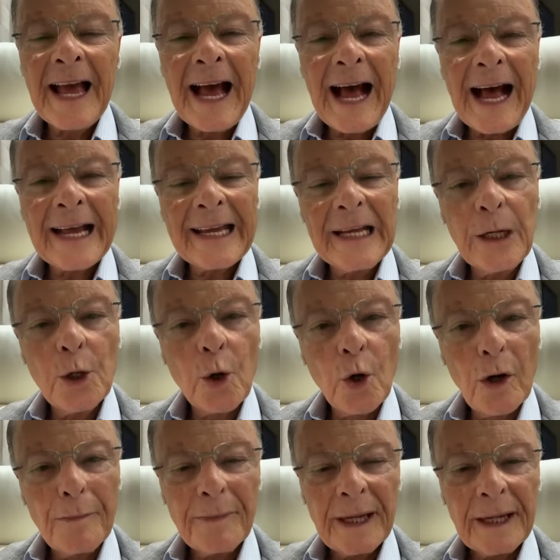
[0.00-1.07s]
which
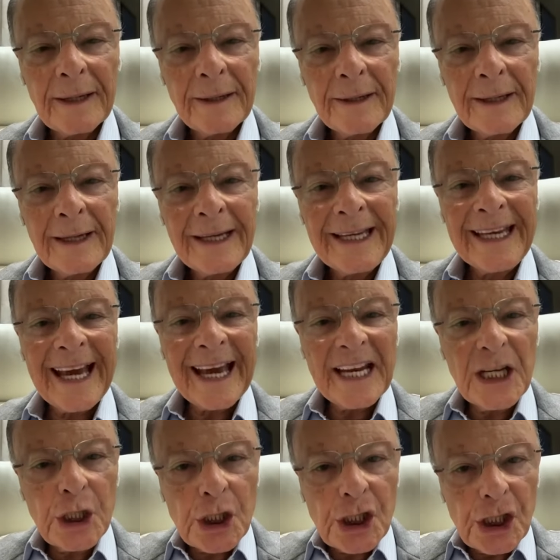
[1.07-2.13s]
means that that
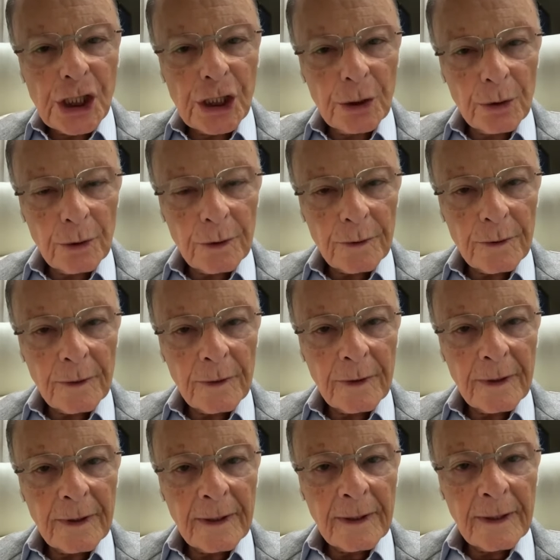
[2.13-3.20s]
man who was
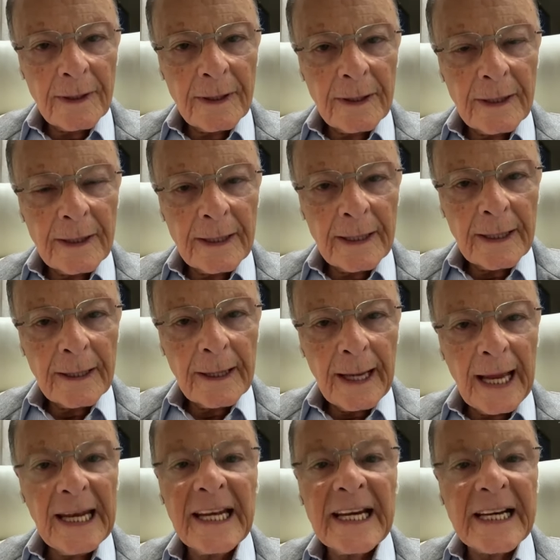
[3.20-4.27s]
unworthy,
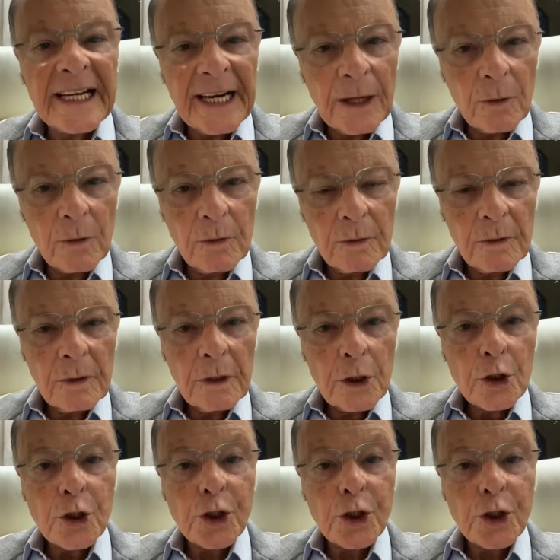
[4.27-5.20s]
he believed.